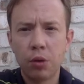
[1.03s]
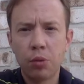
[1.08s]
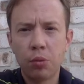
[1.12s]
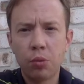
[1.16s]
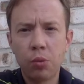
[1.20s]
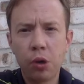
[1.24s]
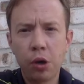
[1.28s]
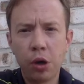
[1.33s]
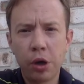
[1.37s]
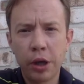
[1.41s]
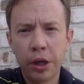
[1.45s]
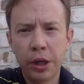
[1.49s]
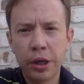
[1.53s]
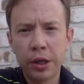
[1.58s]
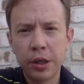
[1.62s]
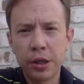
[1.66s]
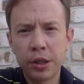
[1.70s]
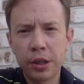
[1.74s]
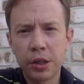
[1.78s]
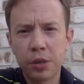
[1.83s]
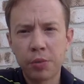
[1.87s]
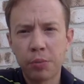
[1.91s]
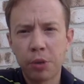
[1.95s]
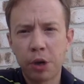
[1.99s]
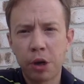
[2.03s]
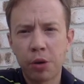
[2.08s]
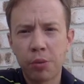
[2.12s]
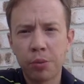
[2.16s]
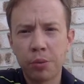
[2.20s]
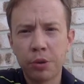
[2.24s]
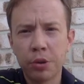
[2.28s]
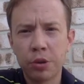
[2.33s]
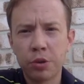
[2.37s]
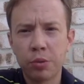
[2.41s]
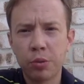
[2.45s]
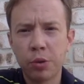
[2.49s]
What is
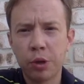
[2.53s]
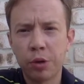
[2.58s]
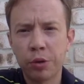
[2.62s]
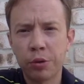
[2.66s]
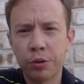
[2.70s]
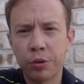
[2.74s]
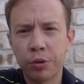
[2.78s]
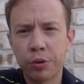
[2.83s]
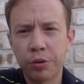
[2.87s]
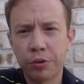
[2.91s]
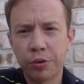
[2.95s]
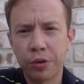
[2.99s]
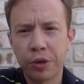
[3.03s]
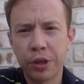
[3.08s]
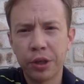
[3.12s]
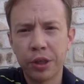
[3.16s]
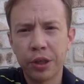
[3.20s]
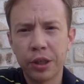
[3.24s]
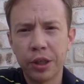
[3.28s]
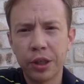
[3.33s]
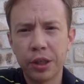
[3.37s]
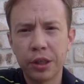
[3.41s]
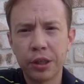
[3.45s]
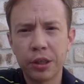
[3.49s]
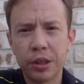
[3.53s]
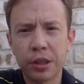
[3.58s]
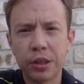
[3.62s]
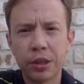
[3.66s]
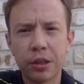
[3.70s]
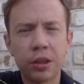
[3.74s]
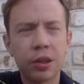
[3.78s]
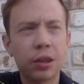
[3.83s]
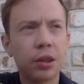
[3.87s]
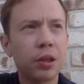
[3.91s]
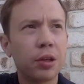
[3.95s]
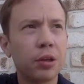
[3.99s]
Popper's World 3
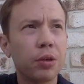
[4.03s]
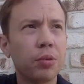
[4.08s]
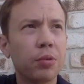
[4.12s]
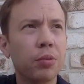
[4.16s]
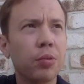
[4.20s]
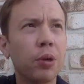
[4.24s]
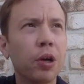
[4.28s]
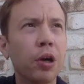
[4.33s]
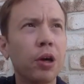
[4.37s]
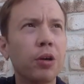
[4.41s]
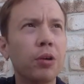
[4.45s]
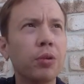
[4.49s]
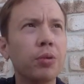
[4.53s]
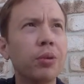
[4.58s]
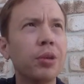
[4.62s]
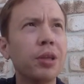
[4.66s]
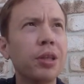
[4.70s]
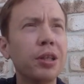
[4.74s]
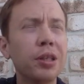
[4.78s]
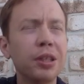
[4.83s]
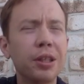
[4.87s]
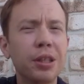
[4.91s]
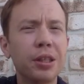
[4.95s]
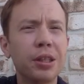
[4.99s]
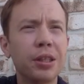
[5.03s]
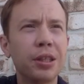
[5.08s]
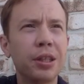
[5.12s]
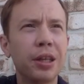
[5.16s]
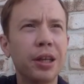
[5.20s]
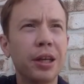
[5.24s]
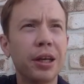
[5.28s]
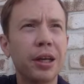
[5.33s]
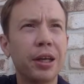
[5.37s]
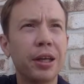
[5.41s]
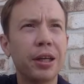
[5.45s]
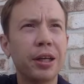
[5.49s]
thesis? Well, this is
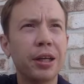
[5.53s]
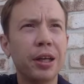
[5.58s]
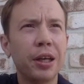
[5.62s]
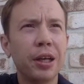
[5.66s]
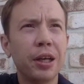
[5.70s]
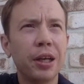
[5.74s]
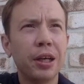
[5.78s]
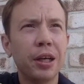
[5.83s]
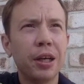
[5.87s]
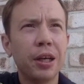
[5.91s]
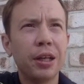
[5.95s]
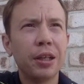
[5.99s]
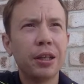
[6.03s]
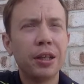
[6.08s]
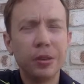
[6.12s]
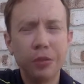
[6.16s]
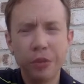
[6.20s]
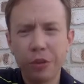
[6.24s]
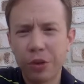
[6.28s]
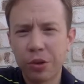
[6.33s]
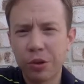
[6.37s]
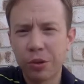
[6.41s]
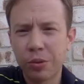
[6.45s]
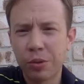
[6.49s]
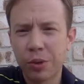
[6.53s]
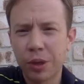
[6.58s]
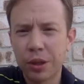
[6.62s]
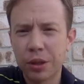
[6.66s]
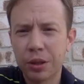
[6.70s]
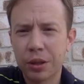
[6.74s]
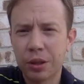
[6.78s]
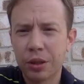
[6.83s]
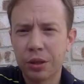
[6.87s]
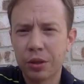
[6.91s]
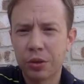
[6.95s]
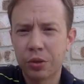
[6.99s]
a difficult one
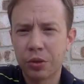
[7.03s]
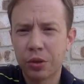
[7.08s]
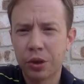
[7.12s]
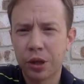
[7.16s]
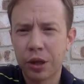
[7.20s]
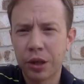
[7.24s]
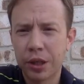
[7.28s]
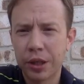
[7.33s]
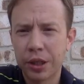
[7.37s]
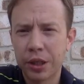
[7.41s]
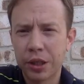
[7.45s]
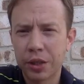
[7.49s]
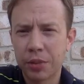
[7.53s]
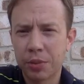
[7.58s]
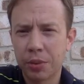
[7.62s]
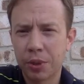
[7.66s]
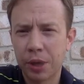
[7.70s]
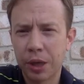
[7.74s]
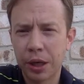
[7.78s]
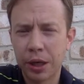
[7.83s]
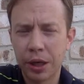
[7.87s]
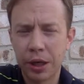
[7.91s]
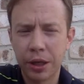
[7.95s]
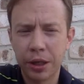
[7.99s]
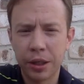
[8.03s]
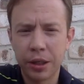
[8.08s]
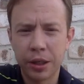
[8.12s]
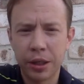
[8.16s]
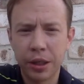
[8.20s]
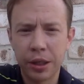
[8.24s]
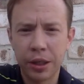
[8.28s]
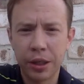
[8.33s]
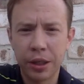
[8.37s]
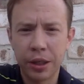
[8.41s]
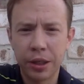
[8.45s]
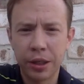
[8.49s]
to try and explain
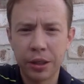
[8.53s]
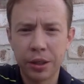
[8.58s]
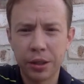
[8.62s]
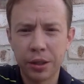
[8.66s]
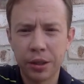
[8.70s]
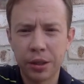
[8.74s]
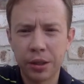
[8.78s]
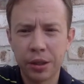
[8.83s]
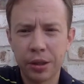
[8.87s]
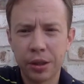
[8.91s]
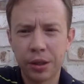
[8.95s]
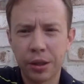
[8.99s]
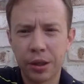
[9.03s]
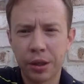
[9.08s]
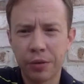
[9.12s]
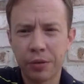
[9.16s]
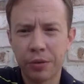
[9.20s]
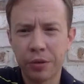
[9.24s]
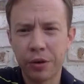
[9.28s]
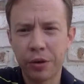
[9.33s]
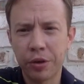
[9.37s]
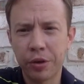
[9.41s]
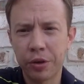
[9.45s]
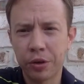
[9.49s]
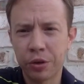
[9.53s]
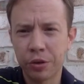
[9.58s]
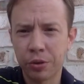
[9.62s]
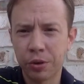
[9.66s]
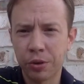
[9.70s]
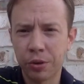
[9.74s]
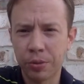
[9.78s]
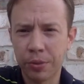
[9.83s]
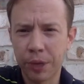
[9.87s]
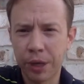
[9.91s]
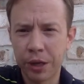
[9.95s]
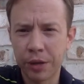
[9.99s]
in a very
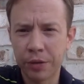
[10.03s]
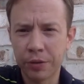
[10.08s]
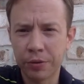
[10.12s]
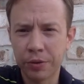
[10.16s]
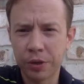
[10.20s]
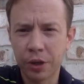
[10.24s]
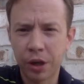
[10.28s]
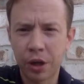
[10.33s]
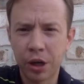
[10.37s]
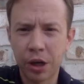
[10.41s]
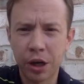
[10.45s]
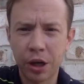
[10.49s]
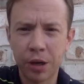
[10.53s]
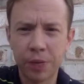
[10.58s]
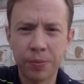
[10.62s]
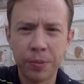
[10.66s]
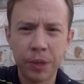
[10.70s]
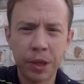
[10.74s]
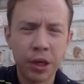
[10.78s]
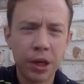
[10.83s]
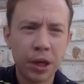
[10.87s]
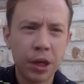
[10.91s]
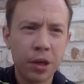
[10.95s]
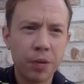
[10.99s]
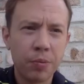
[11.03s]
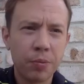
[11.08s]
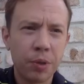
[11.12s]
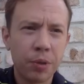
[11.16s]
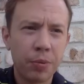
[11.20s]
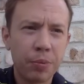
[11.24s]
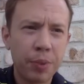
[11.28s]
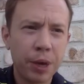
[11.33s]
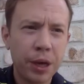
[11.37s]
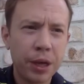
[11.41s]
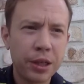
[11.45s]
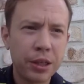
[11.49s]
short amount of time,
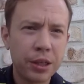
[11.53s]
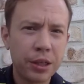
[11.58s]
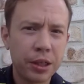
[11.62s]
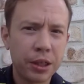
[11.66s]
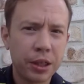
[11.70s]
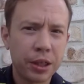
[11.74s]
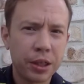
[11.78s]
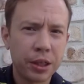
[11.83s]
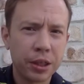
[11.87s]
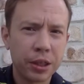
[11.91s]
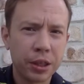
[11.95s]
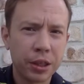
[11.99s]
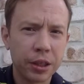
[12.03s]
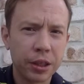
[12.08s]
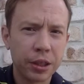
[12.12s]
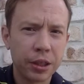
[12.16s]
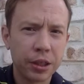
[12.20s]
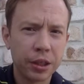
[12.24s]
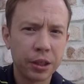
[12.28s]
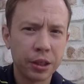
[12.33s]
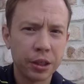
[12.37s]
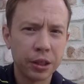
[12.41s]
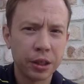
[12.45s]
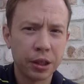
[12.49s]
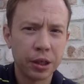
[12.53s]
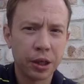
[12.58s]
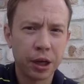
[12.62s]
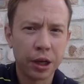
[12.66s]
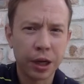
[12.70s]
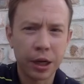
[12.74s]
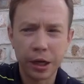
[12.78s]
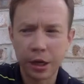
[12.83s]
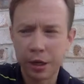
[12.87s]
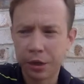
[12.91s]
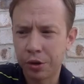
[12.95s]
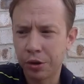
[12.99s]
but basically I
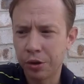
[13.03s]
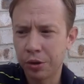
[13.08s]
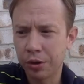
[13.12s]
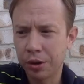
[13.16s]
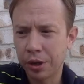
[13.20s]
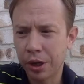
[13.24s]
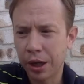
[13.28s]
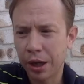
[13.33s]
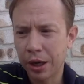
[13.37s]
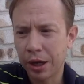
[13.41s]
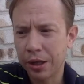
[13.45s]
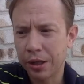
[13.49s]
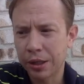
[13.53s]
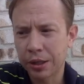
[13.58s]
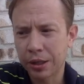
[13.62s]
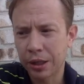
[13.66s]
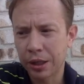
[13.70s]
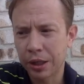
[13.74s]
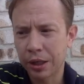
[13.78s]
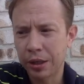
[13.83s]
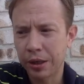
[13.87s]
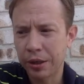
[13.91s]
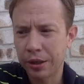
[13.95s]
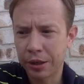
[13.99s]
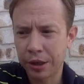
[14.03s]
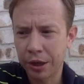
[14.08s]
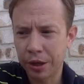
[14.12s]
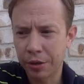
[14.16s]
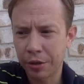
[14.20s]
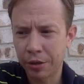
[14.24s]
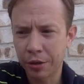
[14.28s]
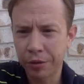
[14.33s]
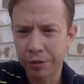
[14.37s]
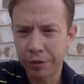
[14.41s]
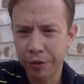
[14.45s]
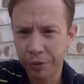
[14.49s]
argue that it's a
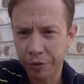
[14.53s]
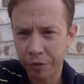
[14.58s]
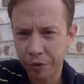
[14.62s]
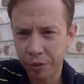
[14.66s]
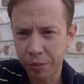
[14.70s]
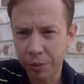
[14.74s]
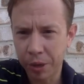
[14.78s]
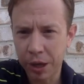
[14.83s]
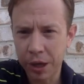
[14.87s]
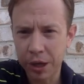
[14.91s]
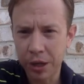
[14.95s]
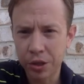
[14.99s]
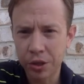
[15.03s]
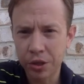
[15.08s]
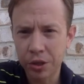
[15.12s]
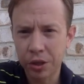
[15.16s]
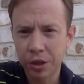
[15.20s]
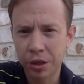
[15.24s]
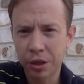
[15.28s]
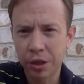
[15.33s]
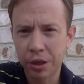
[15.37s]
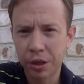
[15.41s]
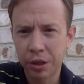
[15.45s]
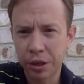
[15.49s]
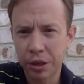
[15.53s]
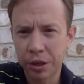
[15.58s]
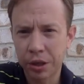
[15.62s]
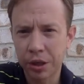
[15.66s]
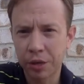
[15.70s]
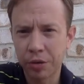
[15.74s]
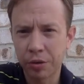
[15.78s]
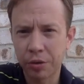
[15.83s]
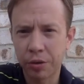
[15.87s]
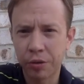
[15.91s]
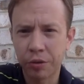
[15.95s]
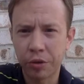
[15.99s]
theory of information, a
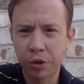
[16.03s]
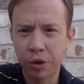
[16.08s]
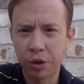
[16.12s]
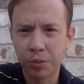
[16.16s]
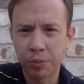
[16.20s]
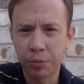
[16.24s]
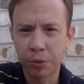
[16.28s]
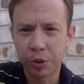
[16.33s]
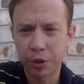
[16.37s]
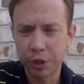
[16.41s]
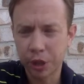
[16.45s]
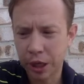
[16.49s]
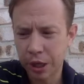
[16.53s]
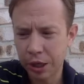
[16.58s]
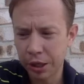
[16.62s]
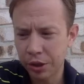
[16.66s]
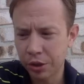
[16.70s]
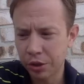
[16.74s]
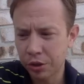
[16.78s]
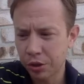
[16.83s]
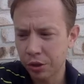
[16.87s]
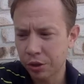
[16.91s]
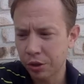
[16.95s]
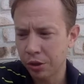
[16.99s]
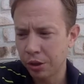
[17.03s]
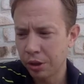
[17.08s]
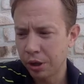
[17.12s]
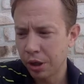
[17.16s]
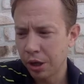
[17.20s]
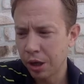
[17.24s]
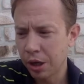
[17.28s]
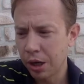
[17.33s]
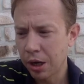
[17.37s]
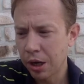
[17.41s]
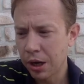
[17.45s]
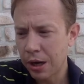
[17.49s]
theory of computation.
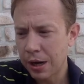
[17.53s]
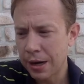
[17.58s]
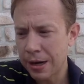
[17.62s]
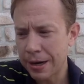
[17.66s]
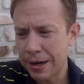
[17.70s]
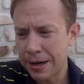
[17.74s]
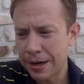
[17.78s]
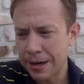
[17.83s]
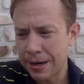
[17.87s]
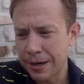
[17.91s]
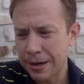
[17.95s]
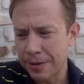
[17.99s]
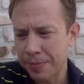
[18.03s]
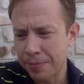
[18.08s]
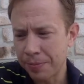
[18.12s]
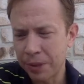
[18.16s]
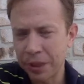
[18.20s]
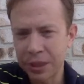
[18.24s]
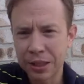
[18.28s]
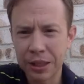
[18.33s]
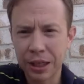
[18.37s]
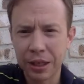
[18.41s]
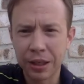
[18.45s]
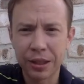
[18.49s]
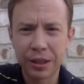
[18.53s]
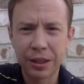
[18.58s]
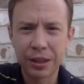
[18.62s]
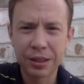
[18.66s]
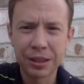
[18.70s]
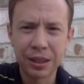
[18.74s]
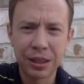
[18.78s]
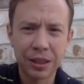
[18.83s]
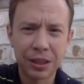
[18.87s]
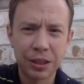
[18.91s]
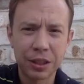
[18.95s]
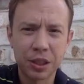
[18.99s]
Um, it's not There's
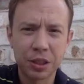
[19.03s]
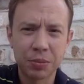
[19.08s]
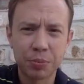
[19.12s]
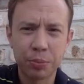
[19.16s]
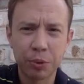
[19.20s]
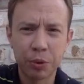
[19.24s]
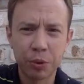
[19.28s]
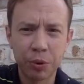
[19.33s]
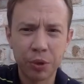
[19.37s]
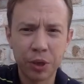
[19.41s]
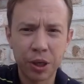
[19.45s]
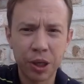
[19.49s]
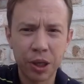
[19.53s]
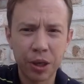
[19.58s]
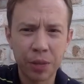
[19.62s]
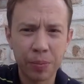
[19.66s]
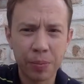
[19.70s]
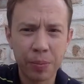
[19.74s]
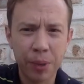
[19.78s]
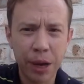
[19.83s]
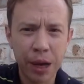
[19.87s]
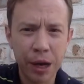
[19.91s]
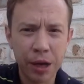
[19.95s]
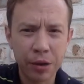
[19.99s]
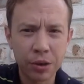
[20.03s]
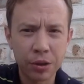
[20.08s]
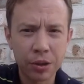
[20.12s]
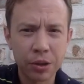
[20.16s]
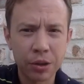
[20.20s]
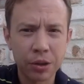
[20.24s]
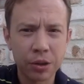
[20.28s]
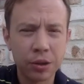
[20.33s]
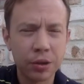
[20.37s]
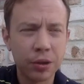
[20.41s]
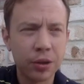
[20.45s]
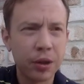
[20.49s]
nothing spooky about
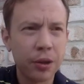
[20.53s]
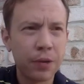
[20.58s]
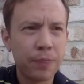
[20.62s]
it.